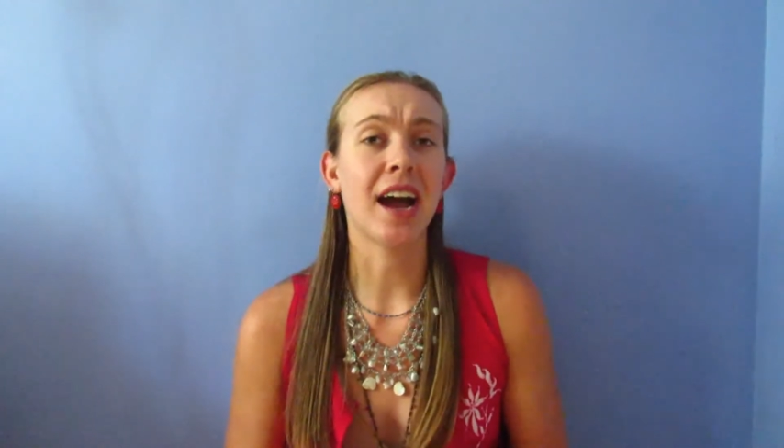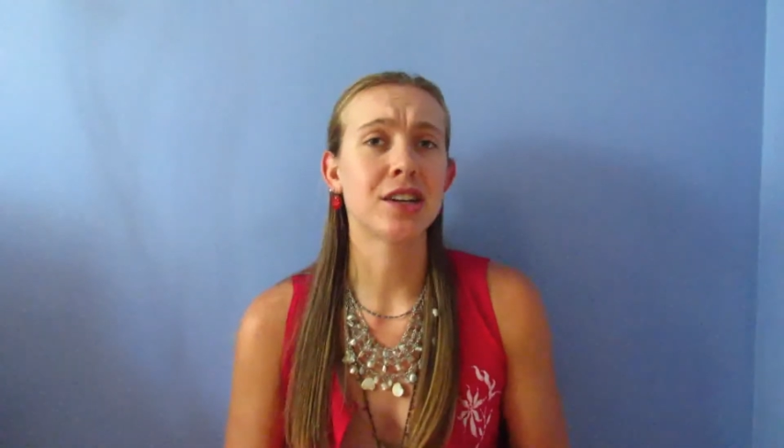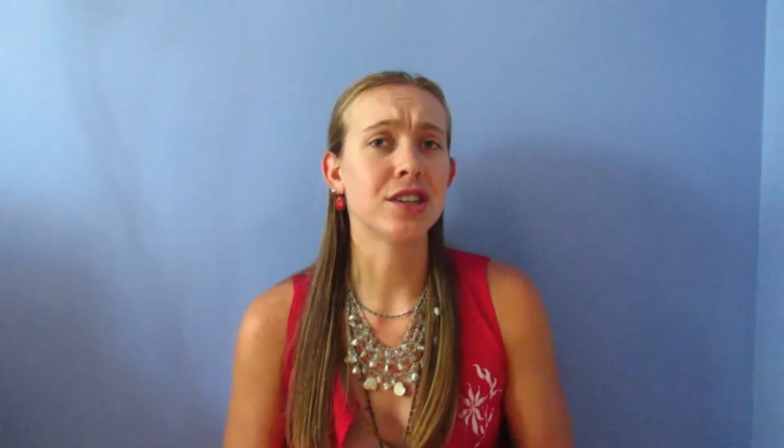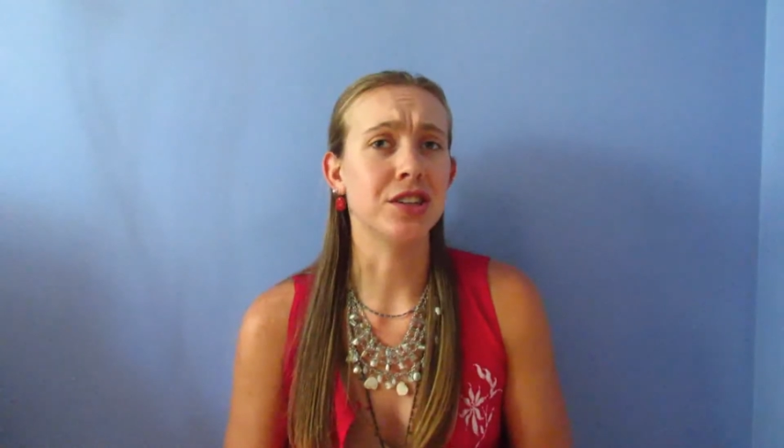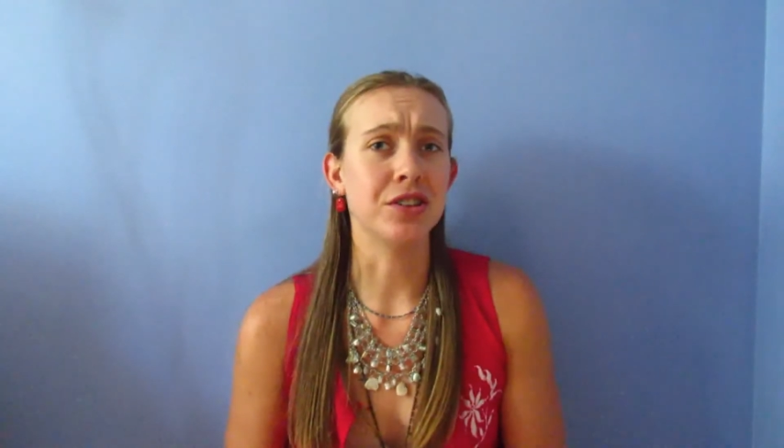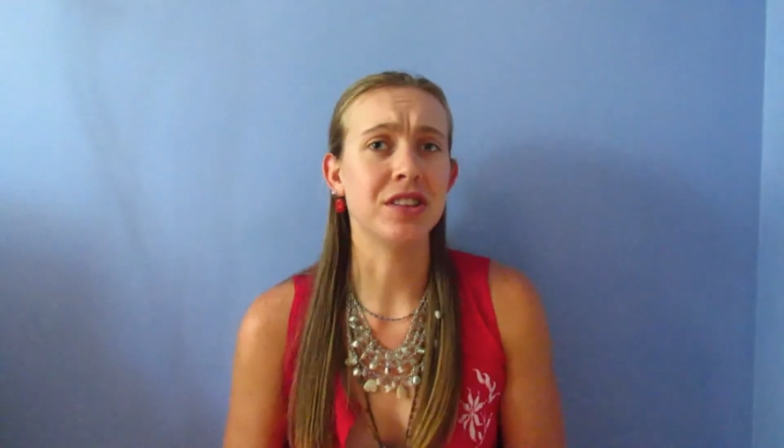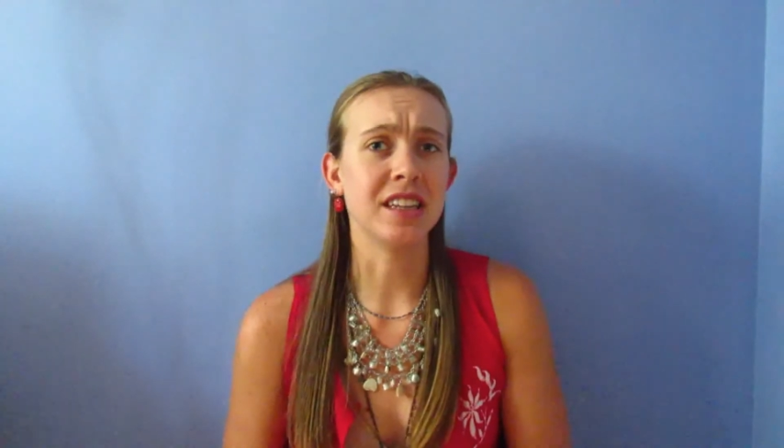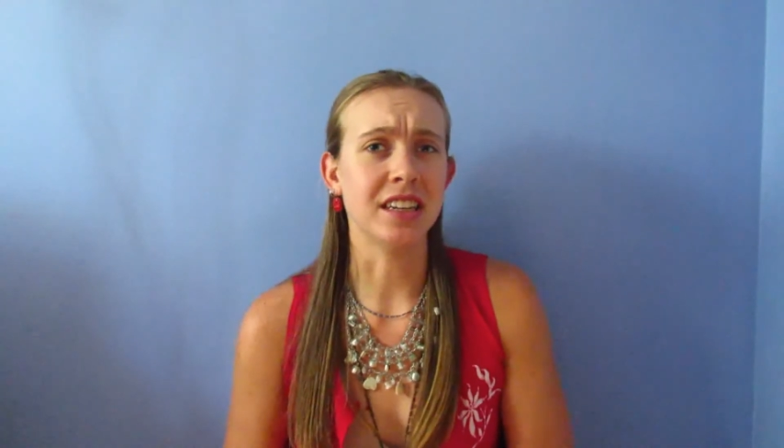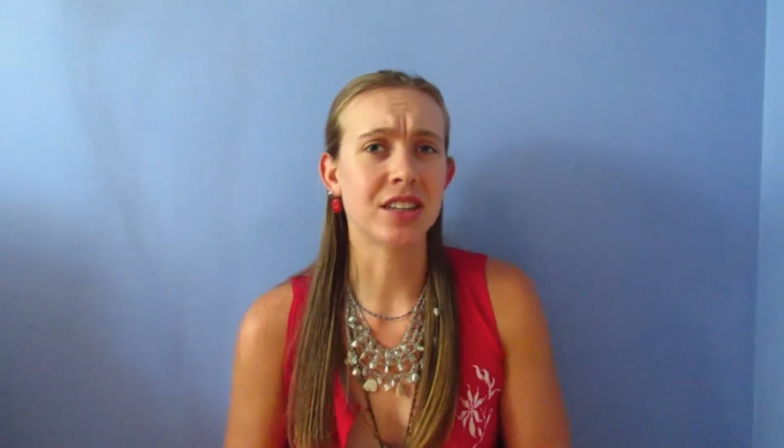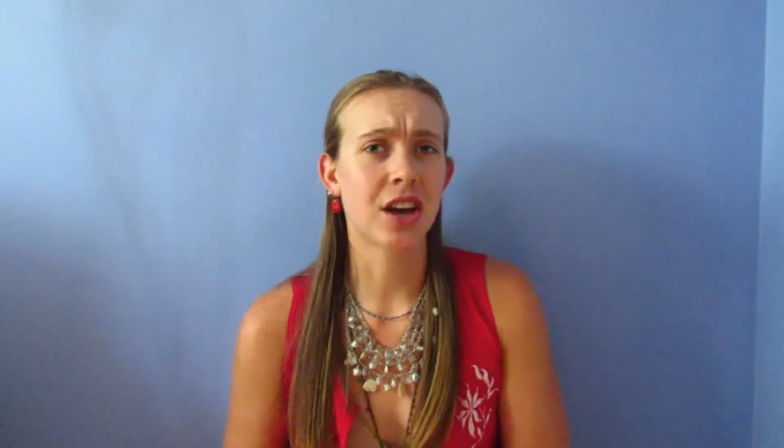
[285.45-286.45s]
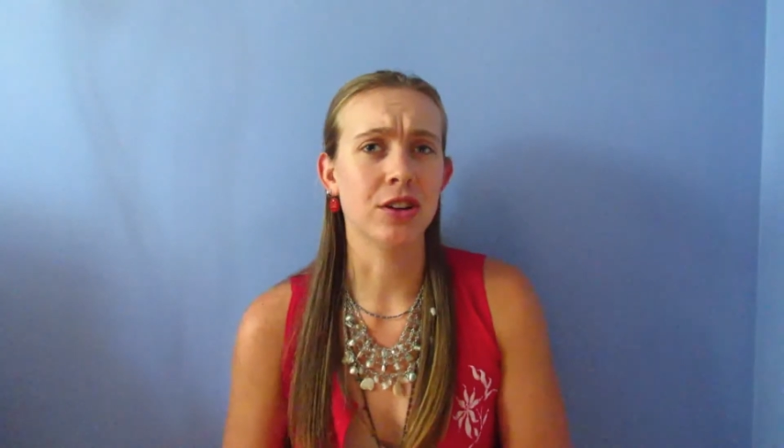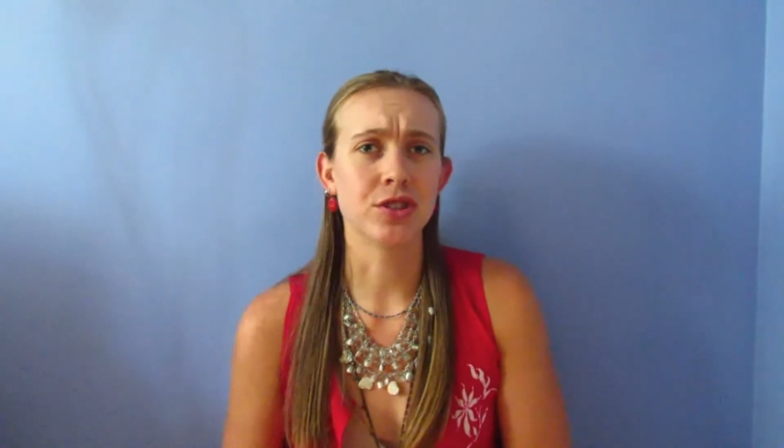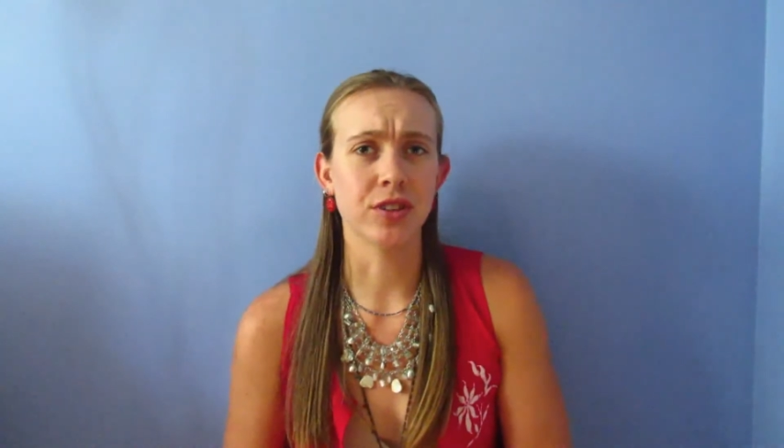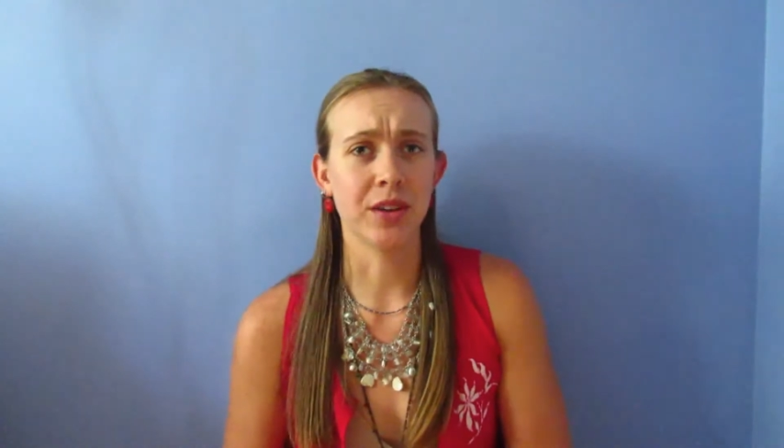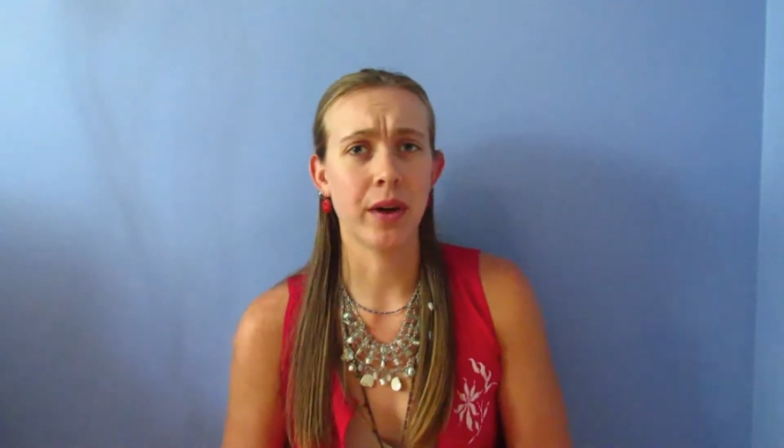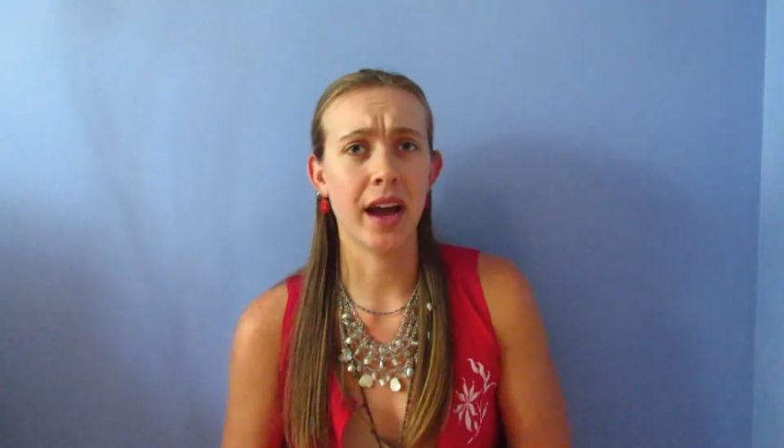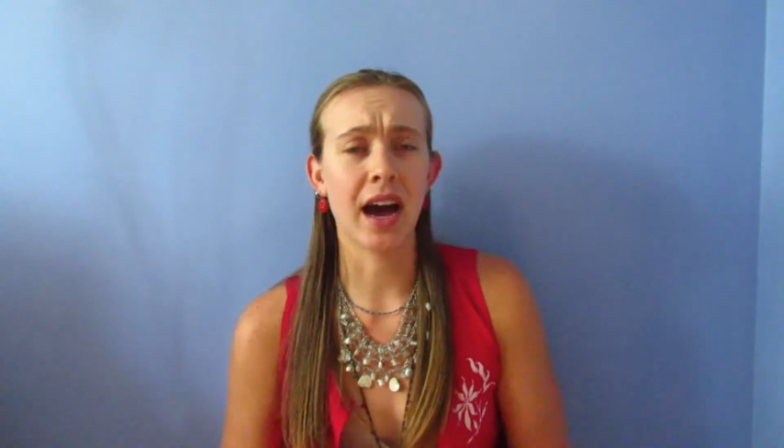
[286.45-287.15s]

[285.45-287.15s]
actually do the East Coast Greenway.